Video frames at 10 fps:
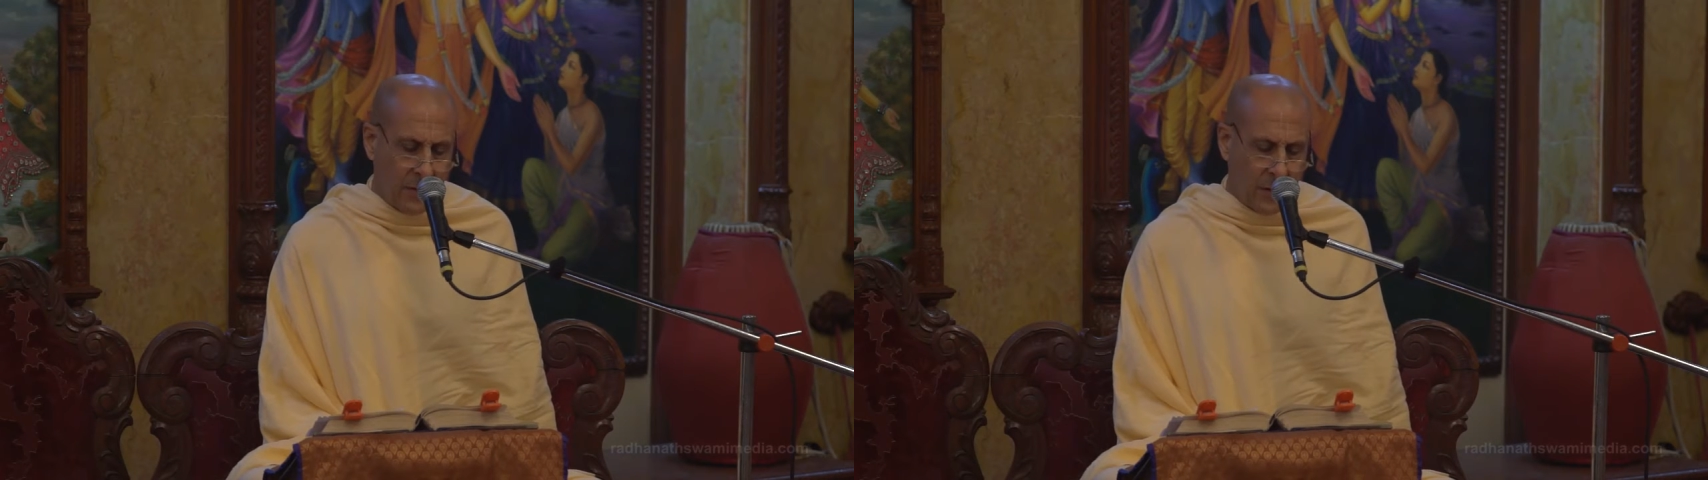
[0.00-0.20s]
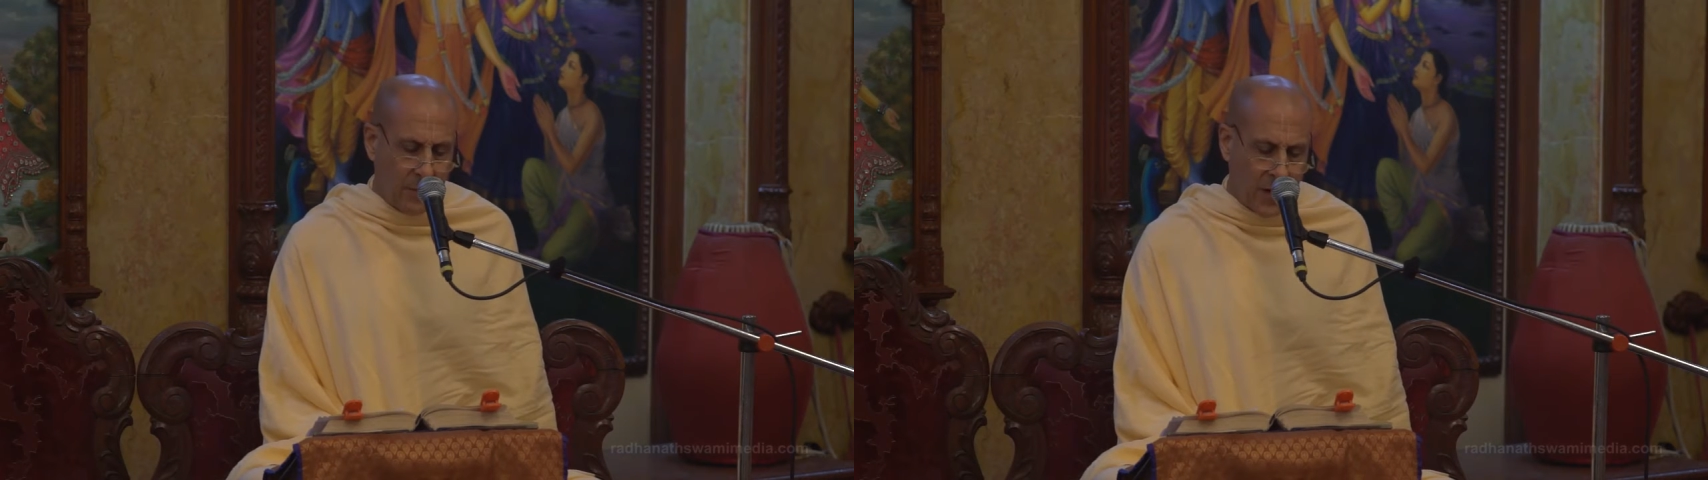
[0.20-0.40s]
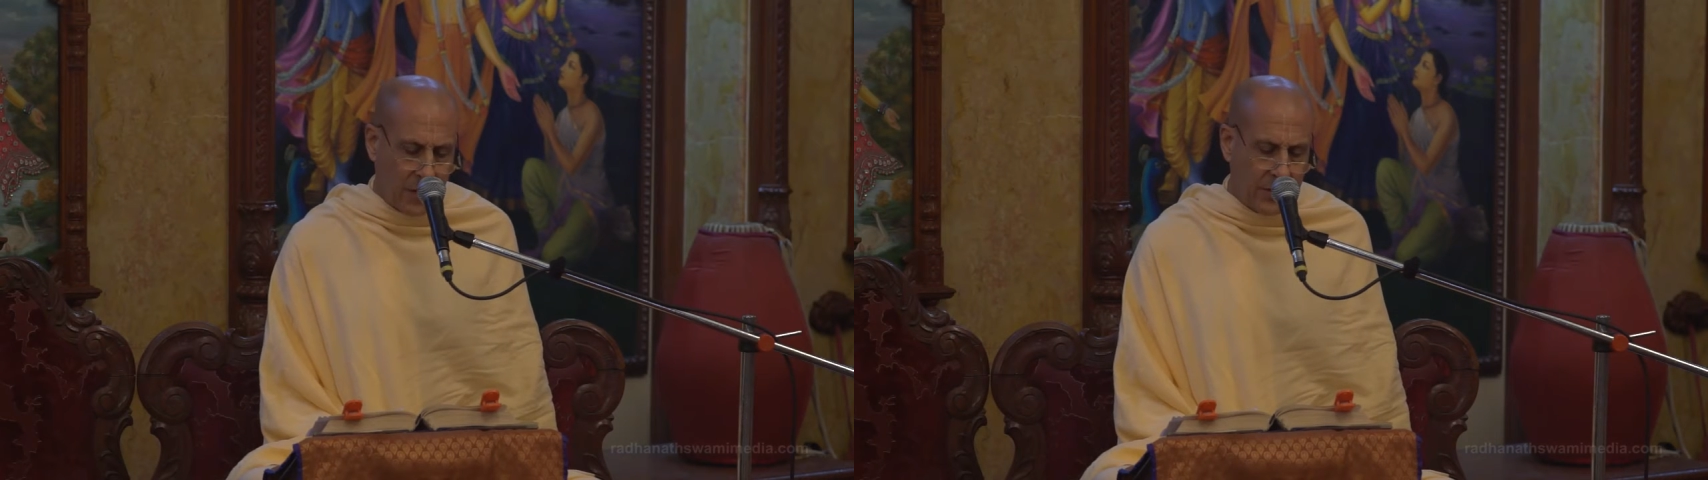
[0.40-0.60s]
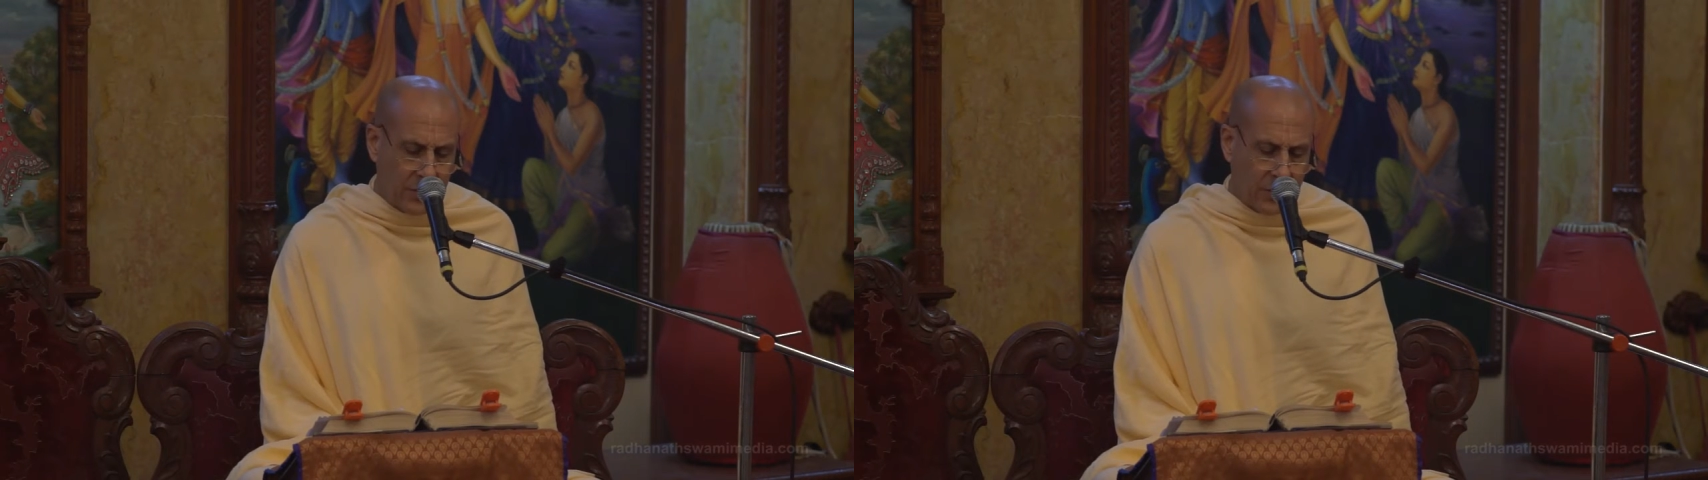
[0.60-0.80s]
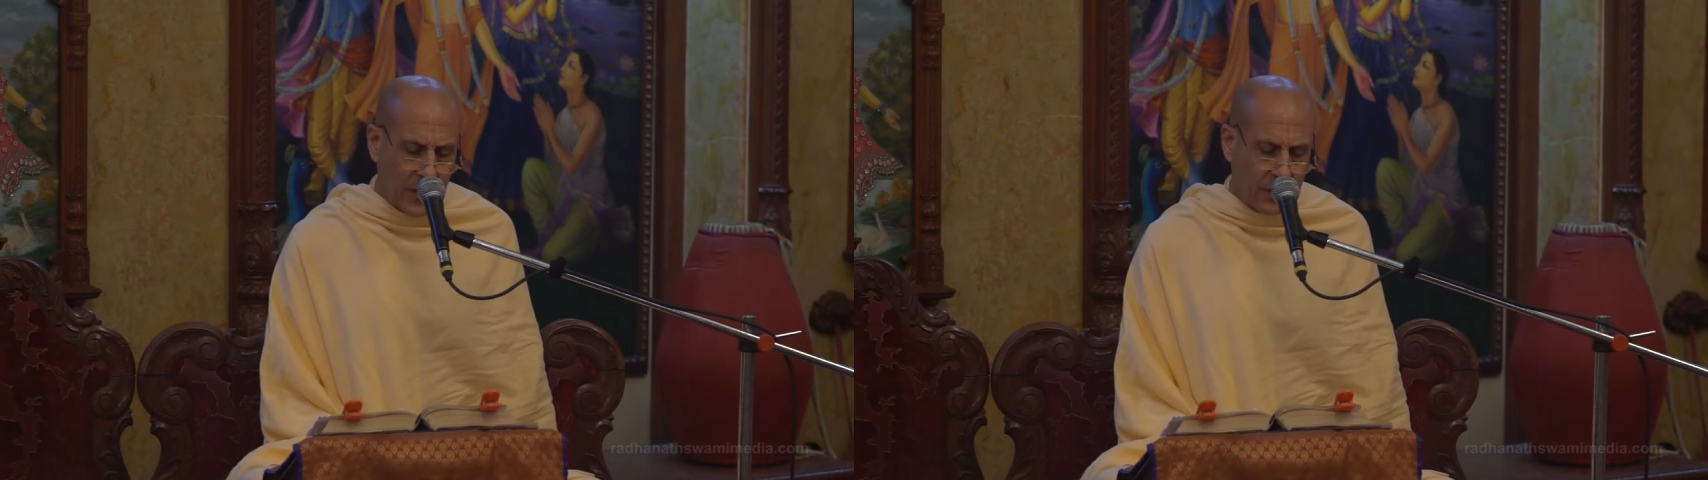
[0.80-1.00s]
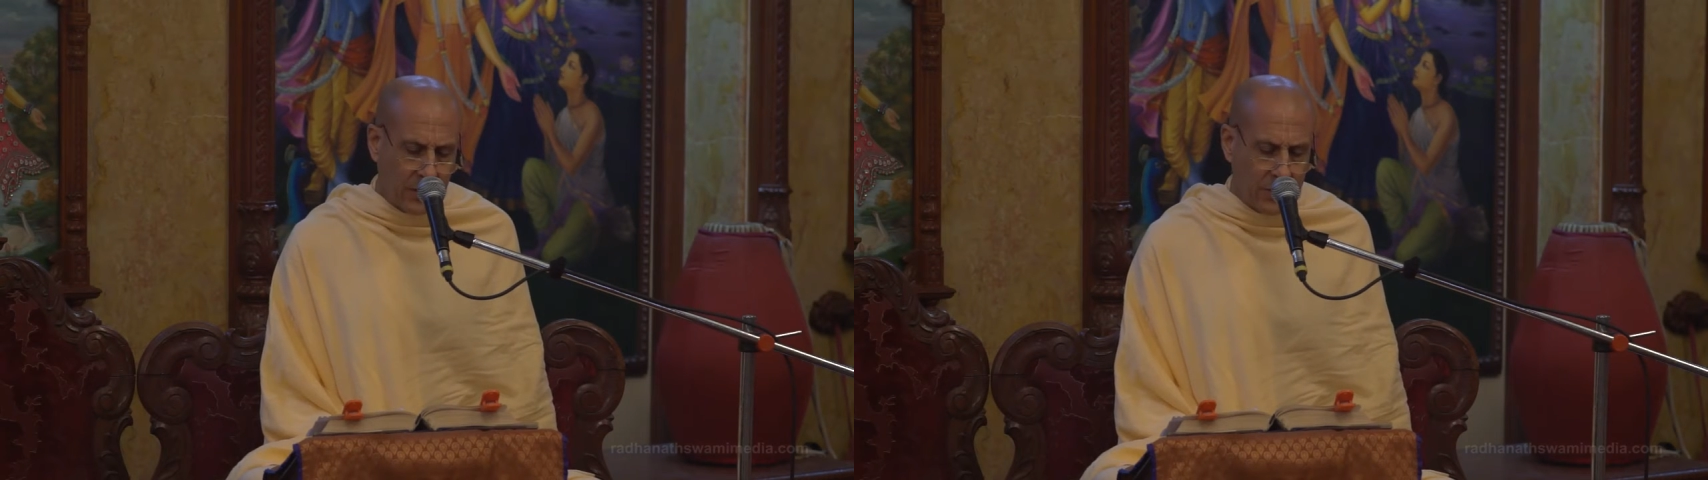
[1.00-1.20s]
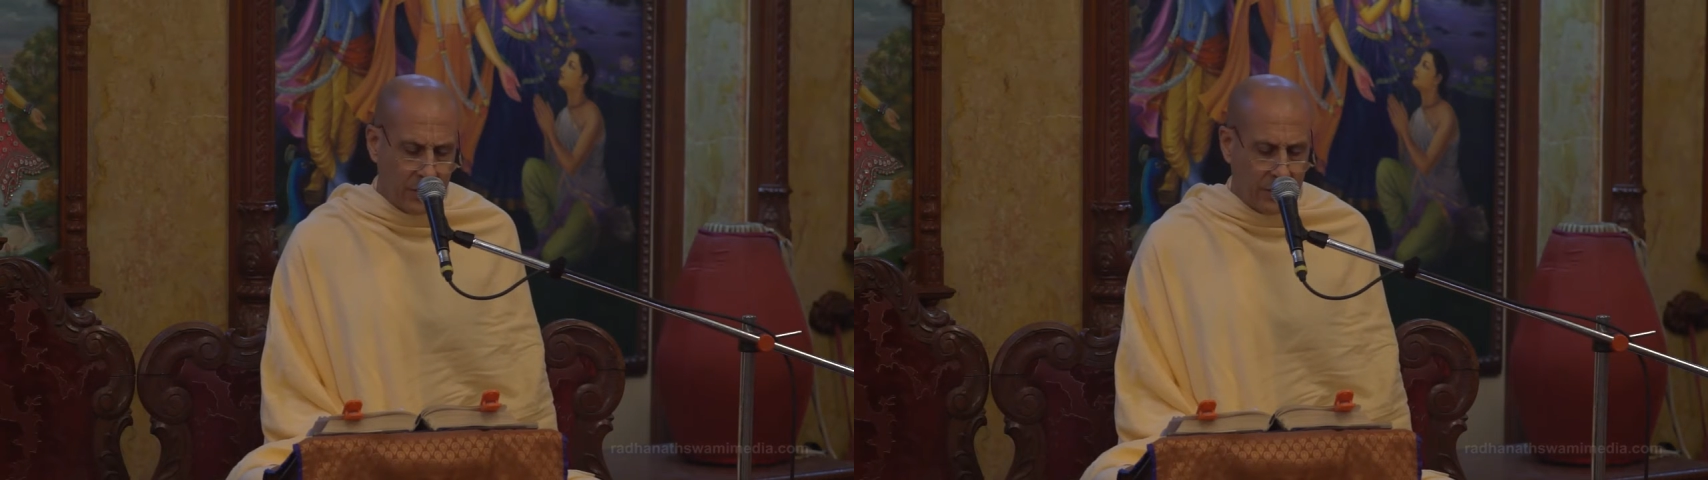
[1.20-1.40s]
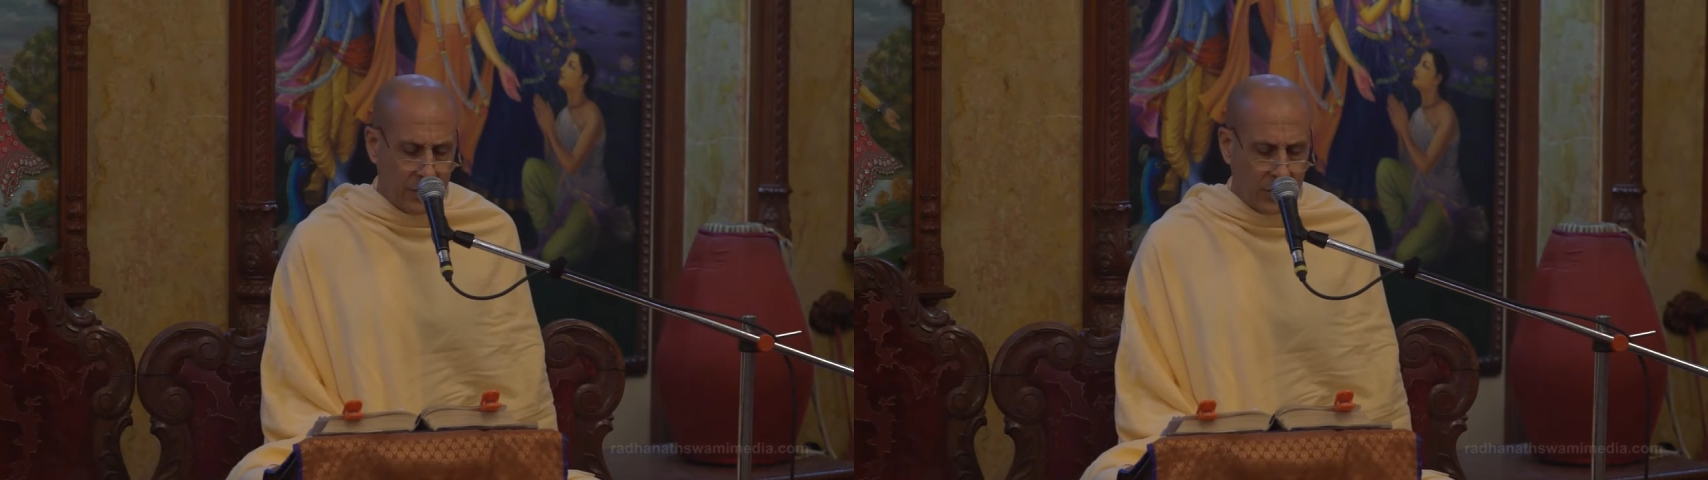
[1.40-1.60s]
about his
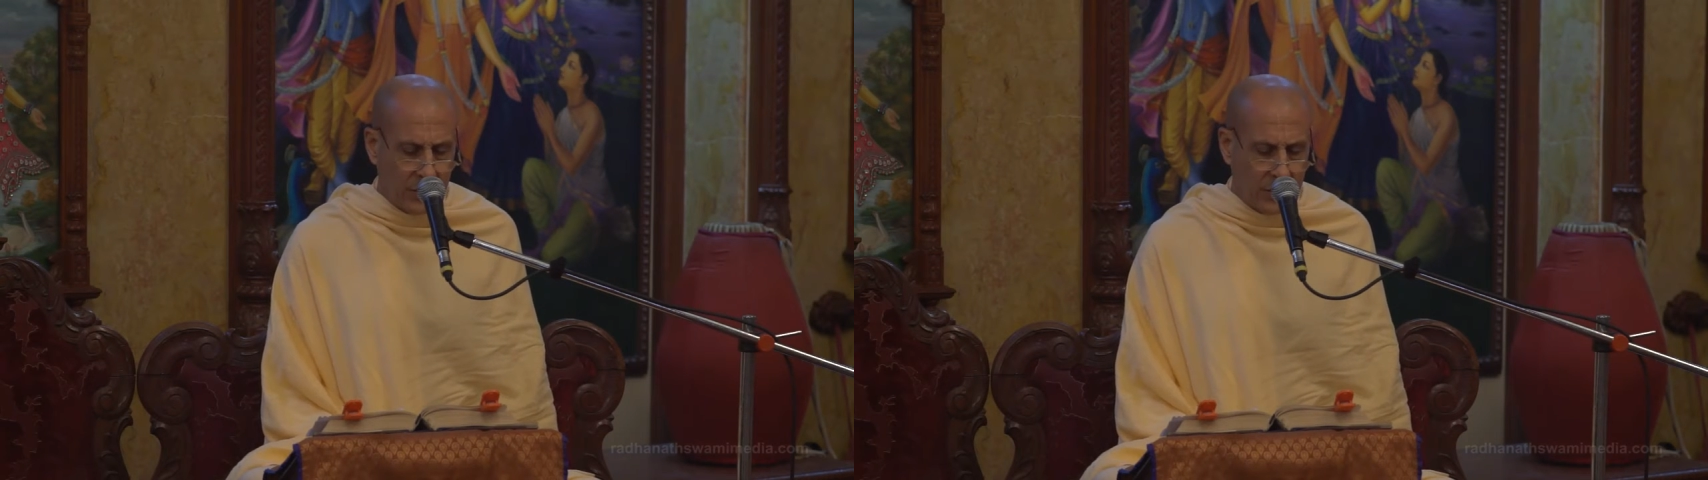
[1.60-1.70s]
relatives